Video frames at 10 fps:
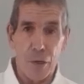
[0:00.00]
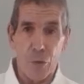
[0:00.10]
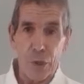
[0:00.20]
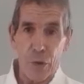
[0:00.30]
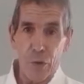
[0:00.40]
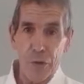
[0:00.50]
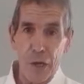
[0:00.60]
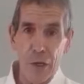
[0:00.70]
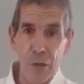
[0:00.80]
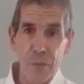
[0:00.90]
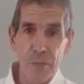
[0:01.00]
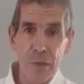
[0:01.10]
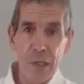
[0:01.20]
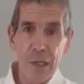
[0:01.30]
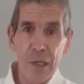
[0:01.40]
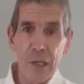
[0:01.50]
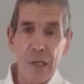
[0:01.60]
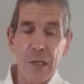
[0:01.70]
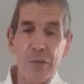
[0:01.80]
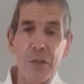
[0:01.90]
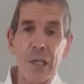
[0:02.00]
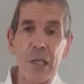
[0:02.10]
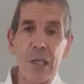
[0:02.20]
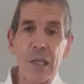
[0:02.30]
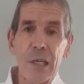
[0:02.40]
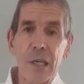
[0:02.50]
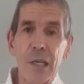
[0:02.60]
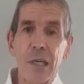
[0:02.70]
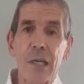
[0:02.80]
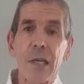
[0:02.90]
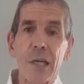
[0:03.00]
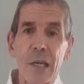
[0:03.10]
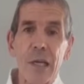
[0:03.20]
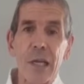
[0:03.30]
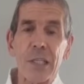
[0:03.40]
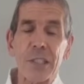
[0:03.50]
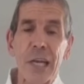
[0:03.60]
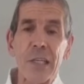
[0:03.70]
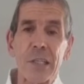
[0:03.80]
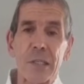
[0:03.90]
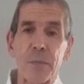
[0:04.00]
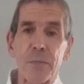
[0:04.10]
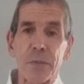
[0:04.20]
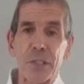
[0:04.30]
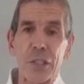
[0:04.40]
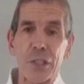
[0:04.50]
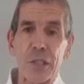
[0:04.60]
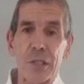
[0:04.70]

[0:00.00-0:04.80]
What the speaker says: We all know in the extended position,